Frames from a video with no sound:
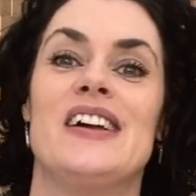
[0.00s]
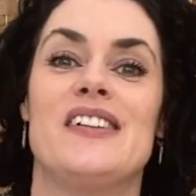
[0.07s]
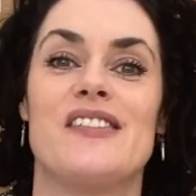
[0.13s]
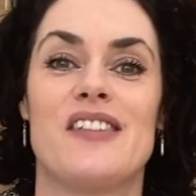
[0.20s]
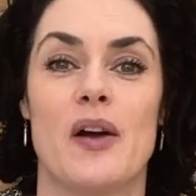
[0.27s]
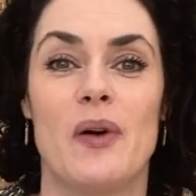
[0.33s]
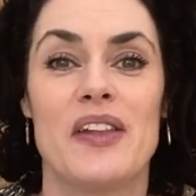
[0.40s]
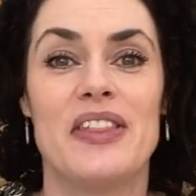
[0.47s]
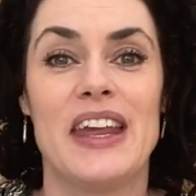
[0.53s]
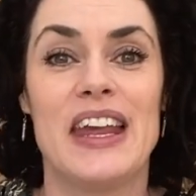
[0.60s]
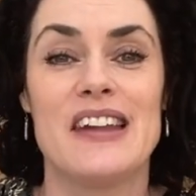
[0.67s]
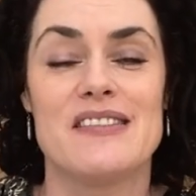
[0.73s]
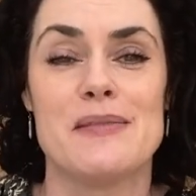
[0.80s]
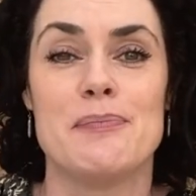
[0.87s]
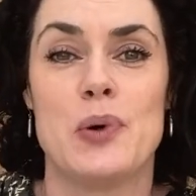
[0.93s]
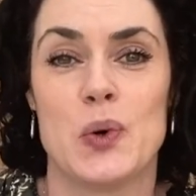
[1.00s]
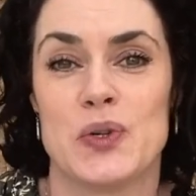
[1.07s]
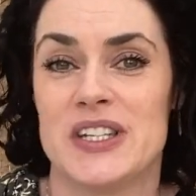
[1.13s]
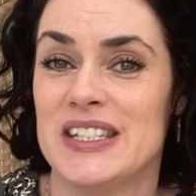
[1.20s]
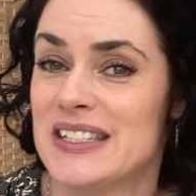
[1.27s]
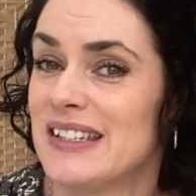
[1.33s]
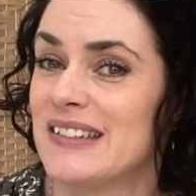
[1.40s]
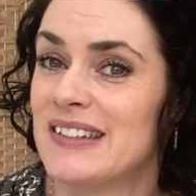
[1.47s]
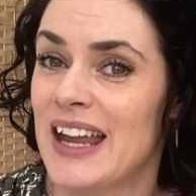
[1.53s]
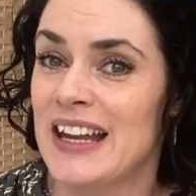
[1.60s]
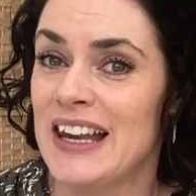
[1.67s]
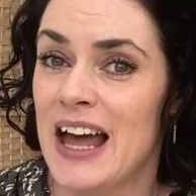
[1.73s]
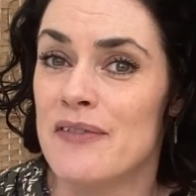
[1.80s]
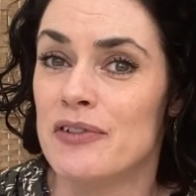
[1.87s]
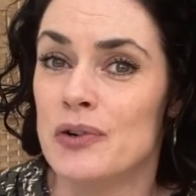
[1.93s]
So I think it's important to stay
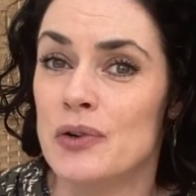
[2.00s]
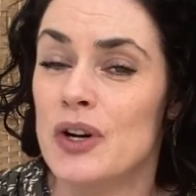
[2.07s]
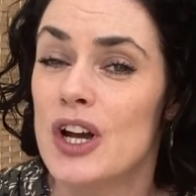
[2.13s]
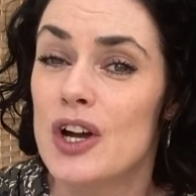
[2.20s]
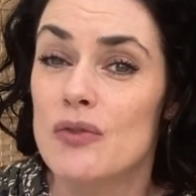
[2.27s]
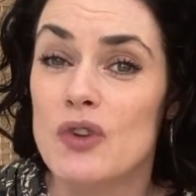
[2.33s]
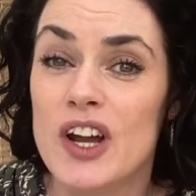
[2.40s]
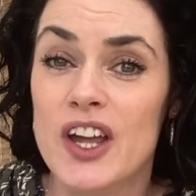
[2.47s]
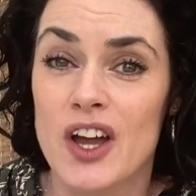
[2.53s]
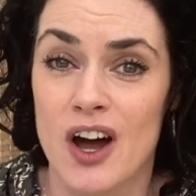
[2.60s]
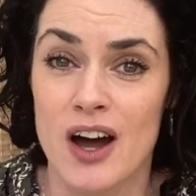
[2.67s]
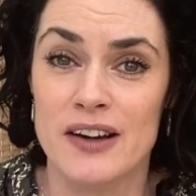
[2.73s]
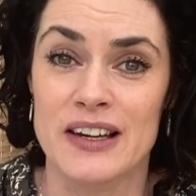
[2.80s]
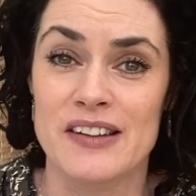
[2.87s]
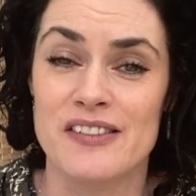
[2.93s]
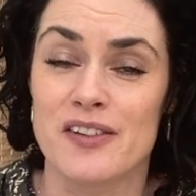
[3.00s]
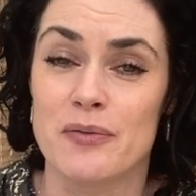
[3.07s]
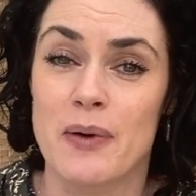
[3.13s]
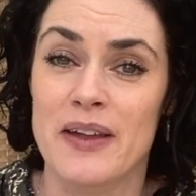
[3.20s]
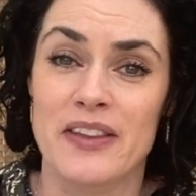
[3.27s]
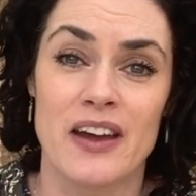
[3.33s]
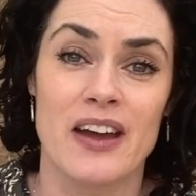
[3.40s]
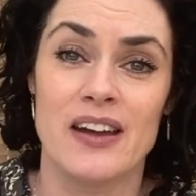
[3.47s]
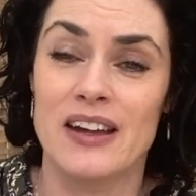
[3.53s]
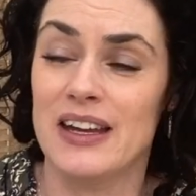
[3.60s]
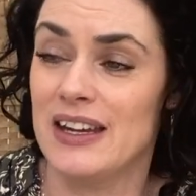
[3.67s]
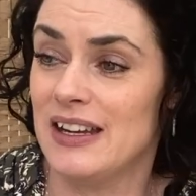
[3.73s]
level regardless of whether